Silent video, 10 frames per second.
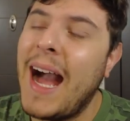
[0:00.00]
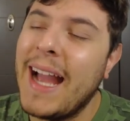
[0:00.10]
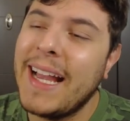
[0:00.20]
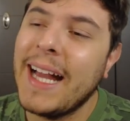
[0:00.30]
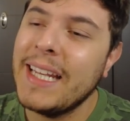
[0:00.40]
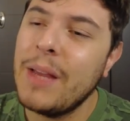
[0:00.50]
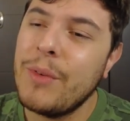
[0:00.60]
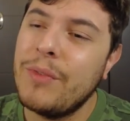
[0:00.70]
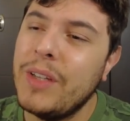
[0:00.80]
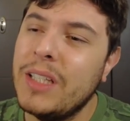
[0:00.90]
I kind of have
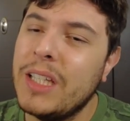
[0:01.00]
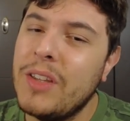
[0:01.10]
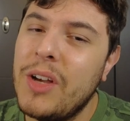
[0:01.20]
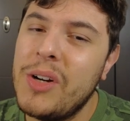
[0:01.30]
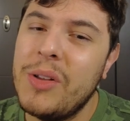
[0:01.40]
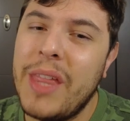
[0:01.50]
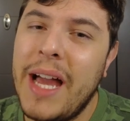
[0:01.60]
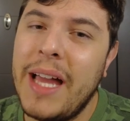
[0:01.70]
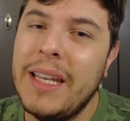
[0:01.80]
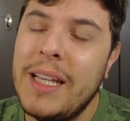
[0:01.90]
a feeling though
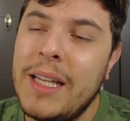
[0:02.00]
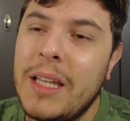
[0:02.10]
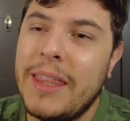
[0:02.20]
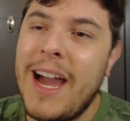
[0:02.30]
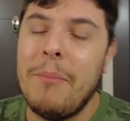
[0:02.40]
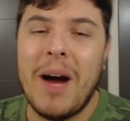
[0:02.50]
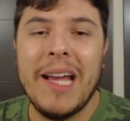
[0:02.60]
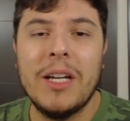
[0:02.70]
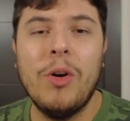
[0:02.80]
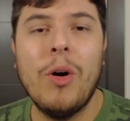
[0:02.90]
that that
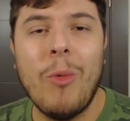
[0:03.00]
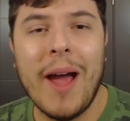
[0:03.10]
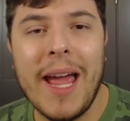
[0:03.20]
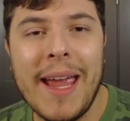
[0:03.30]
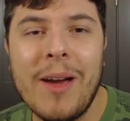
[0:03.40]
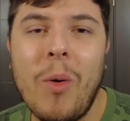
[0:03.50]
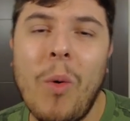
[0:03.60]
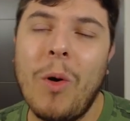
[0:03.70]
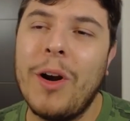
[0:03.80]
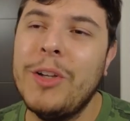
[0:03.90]
might go away,
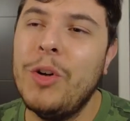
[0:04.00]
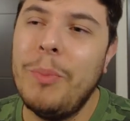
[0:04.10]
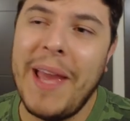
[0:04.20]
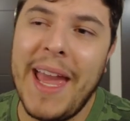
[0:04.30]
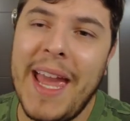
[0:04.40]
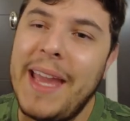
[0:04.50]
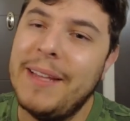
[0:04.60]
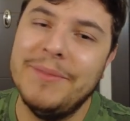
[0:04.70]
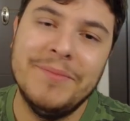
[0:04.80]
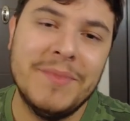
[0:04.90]
or you'll
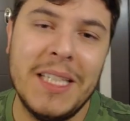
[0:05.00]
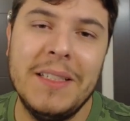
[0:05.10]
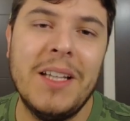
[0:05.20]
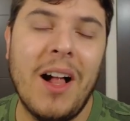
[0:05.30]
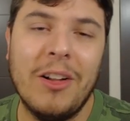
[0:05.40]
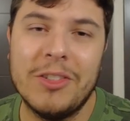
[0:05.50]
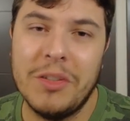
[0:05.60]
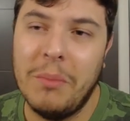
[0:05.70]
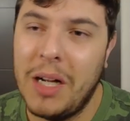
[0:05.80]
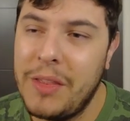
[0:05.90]
pay $10 a
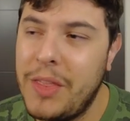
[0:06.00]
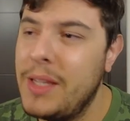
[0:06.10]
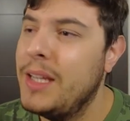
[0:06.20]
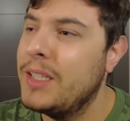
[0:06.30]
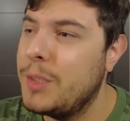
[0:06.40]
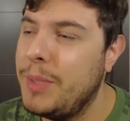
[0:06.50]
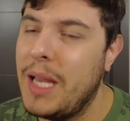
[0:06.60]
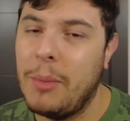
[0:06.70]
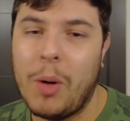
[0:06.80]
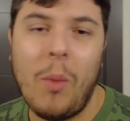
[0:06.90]
month to be
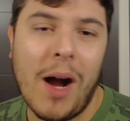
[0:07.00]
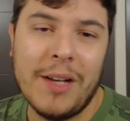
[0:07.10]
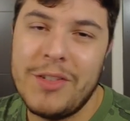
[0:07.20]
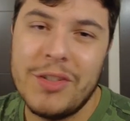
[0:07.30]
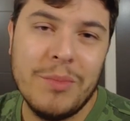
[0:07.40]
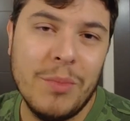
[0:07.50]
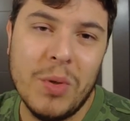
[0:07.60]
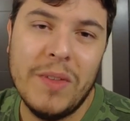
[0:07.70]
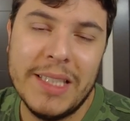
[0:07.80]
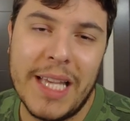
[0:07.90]
able to watch
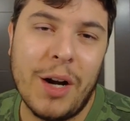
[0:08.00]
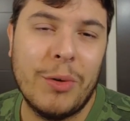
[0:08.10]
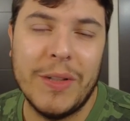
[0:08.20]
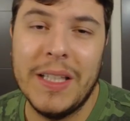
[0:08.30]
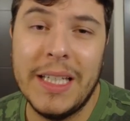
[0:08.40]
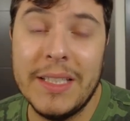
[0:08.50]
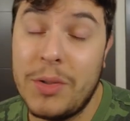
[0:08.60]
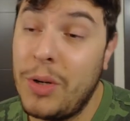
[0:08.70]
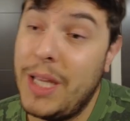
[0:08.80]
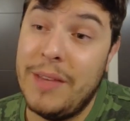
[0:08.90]
movies that are
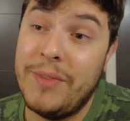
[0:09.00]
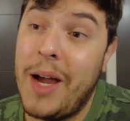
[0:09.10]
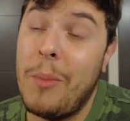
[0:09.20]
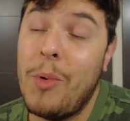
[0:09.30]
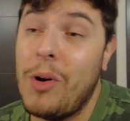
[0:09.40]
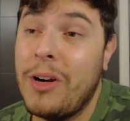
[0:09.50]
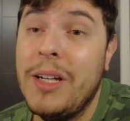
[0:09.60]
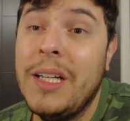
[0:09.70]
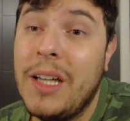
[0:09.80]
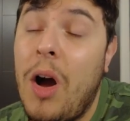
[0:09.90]
released, if not more,
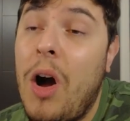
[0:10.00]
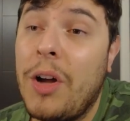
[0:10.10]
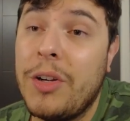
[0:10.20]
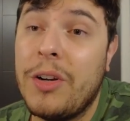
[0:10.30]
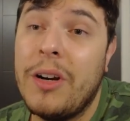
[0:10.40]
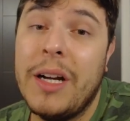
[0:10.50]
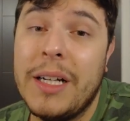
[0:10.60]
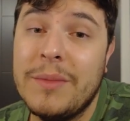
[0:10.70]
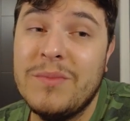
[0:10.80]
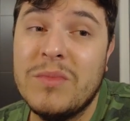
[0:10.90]
on your uh,